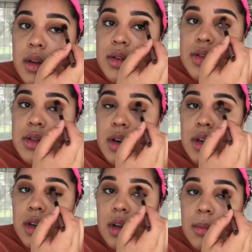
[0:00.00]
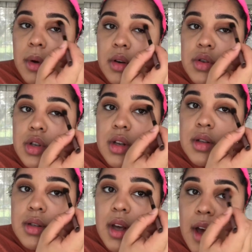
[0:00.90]
circular
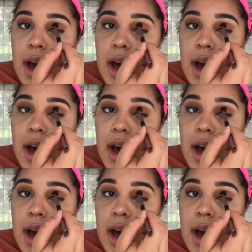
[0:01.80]
motions.